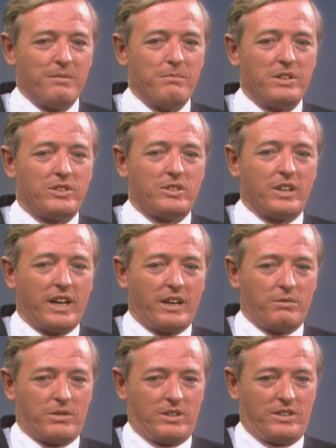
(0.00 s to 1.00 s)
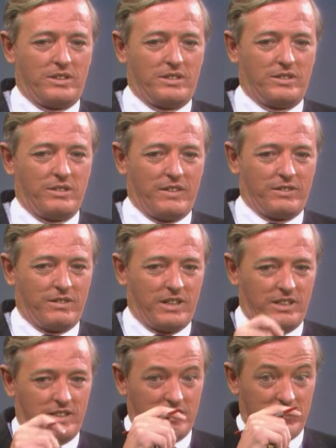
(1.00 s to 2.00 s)
Mr. Edwards, do you have a
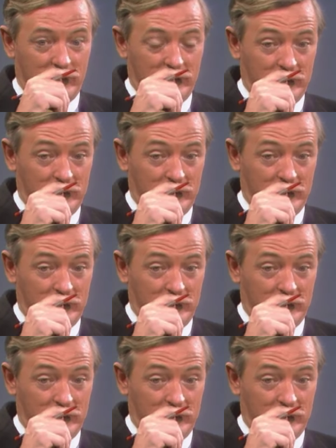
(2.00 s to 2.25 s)
question?